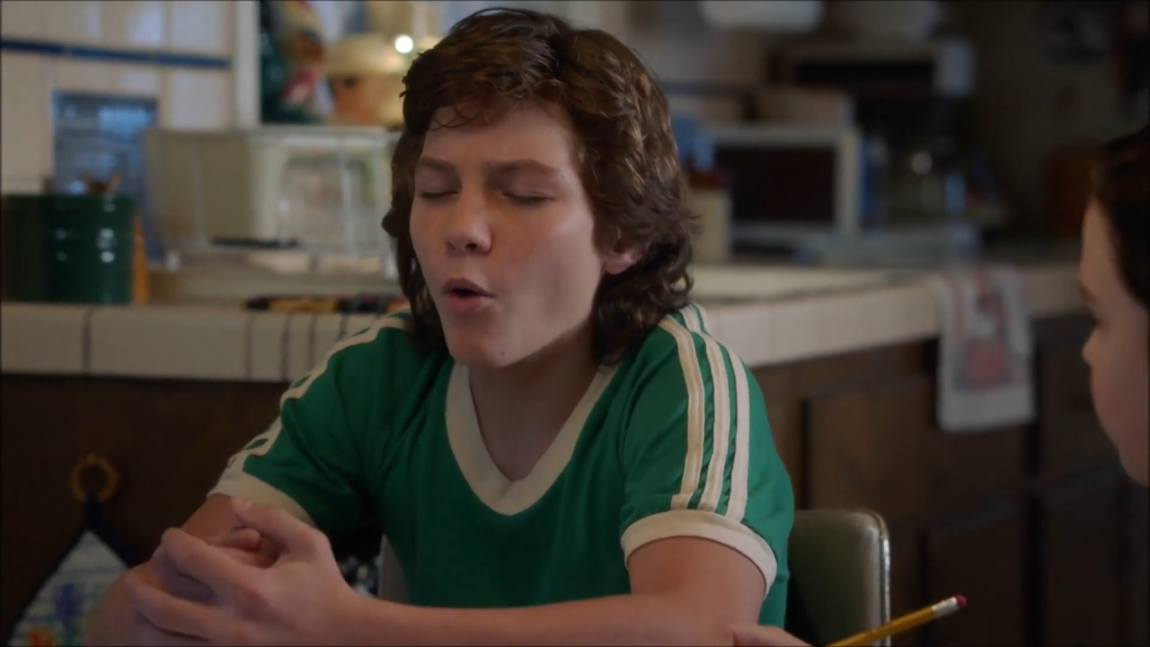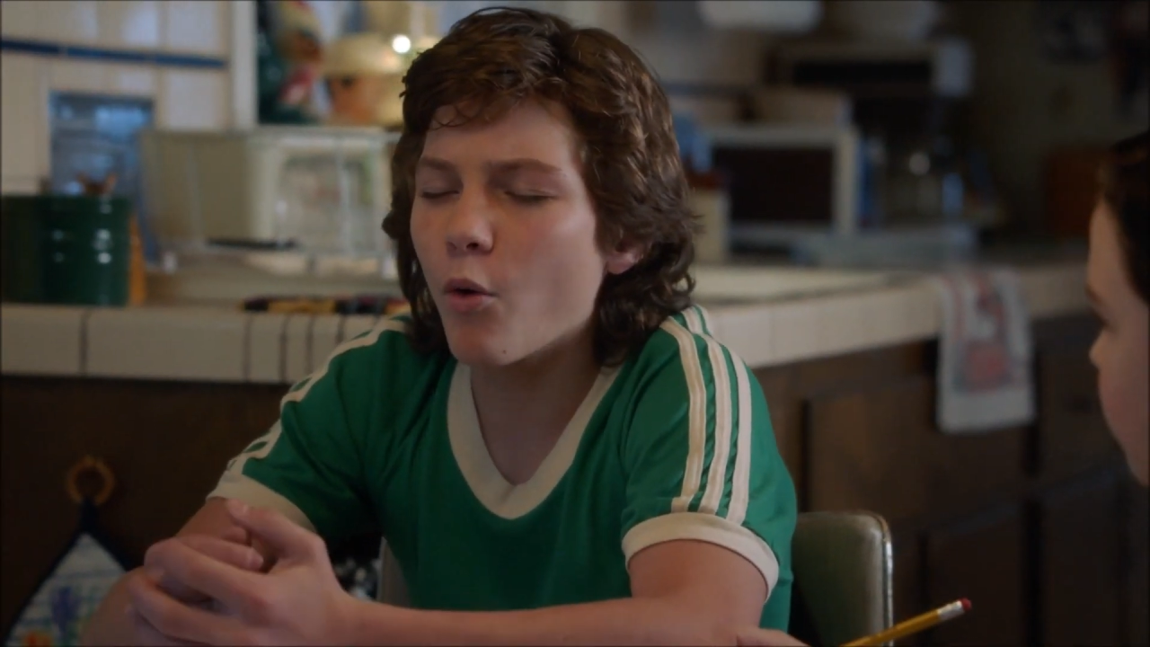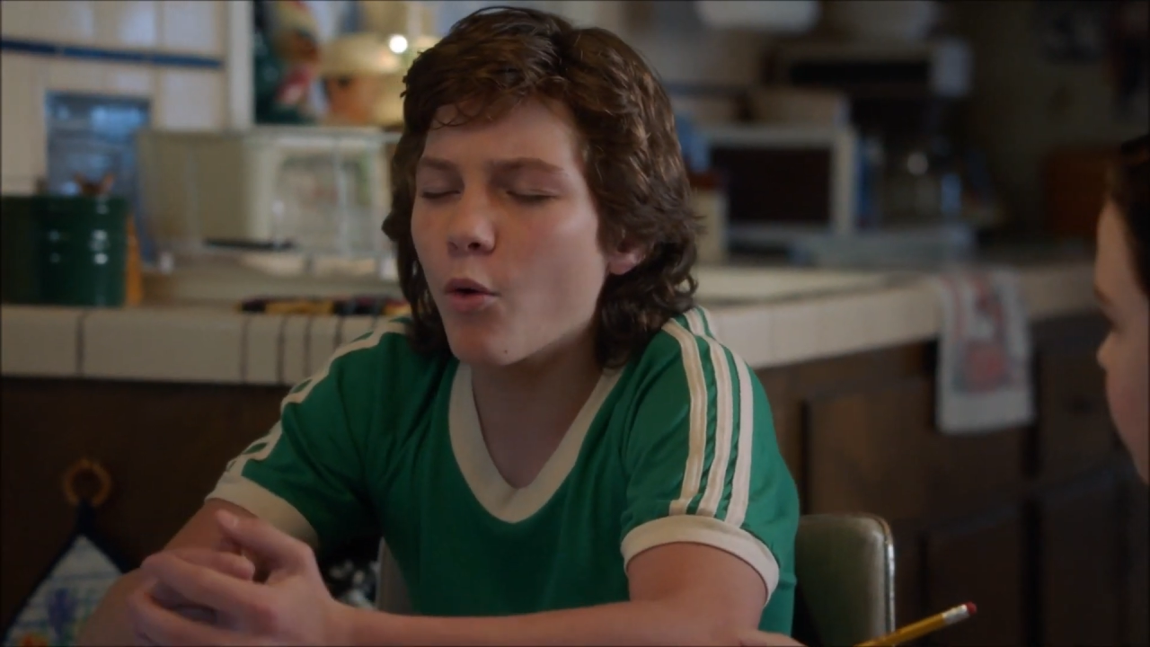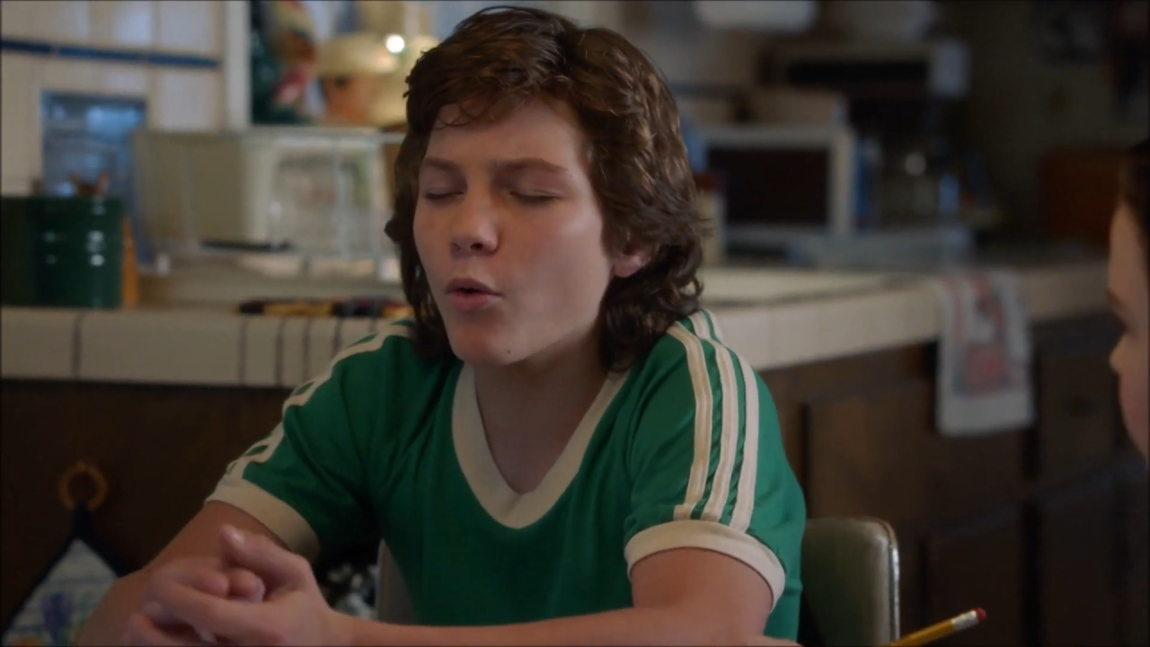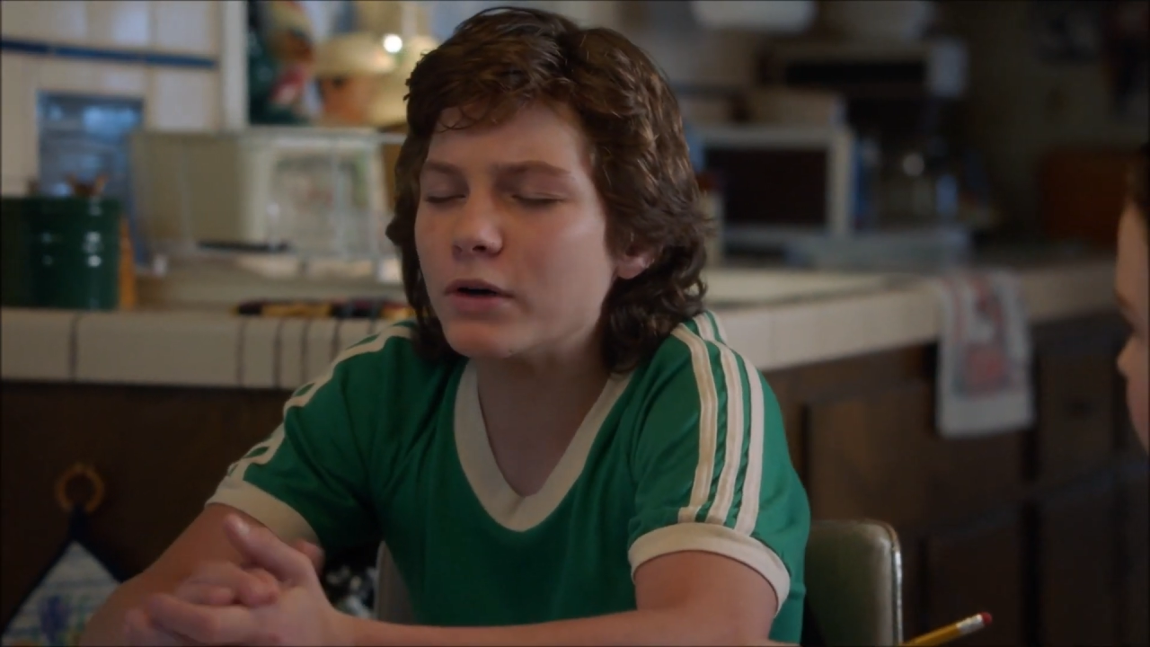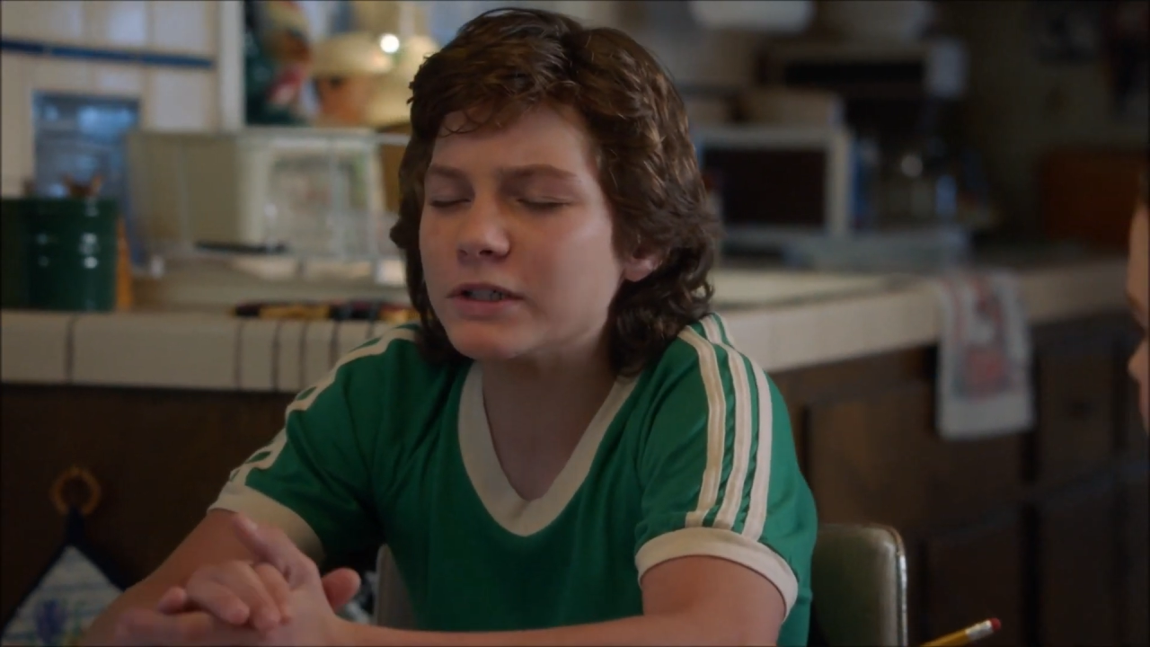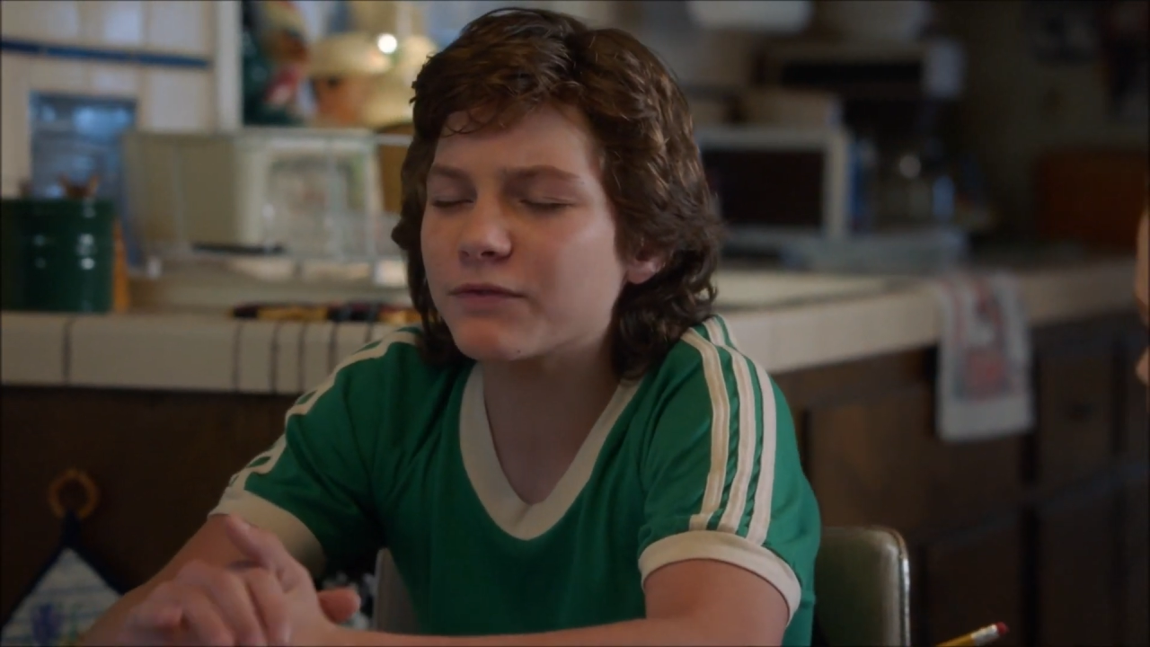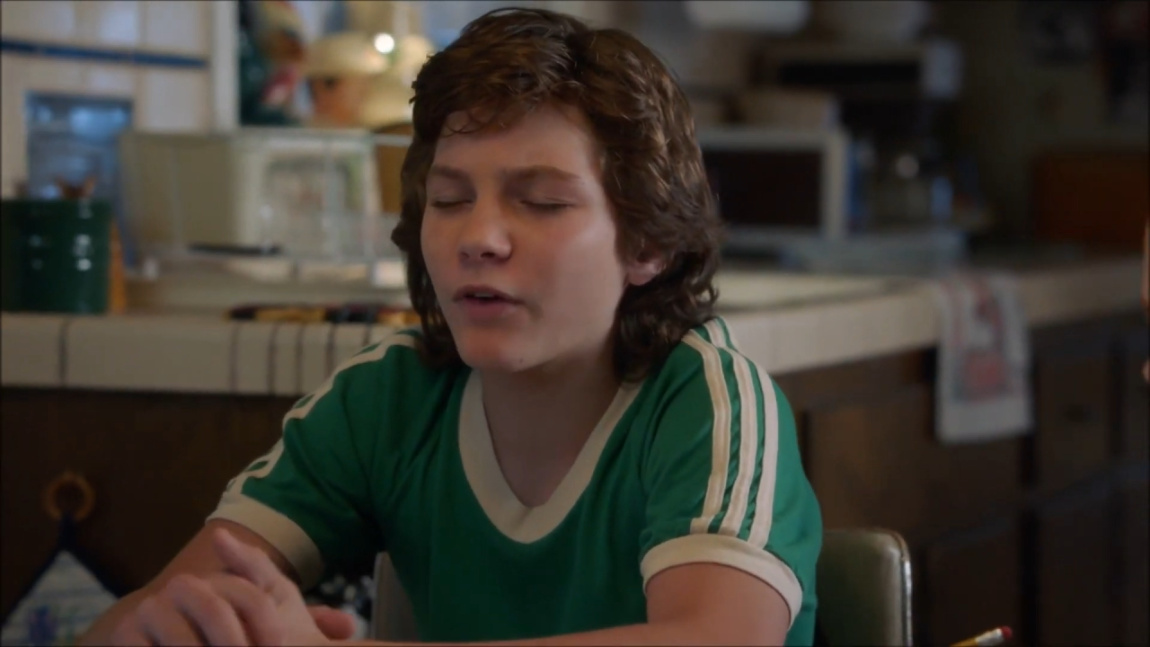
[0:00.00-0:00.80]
Oh, it just